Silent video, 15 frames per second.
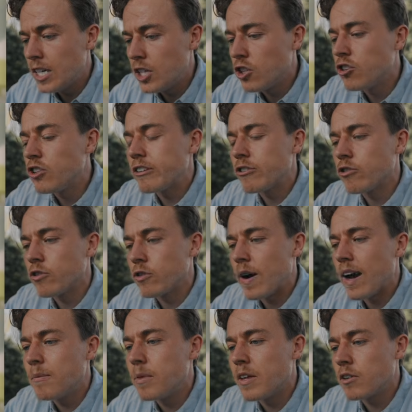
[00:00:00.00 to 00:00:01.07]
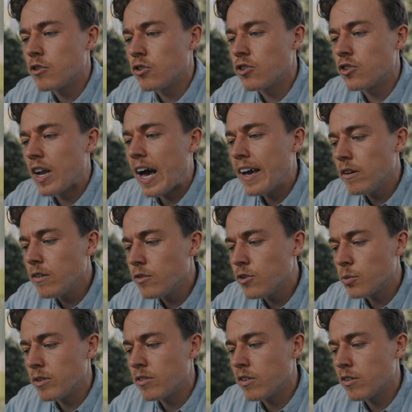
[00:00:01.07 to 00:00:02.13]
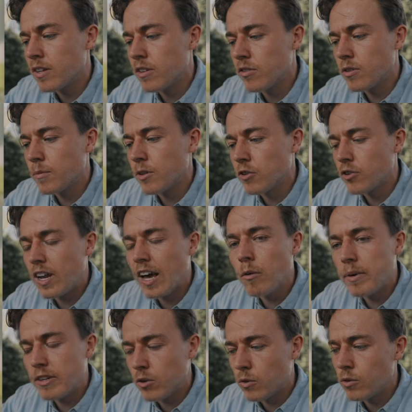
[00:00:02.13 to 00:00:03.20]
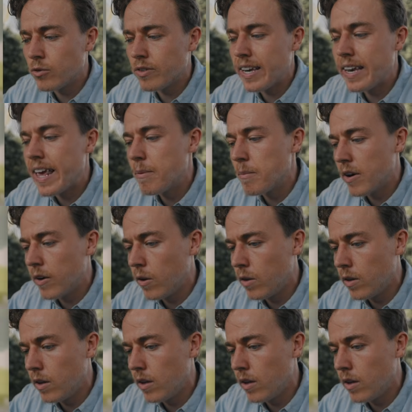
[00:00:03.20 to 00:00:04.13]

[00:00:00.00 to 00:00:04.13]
Just describe their style, so we still get the similar style, but don't use the name at all.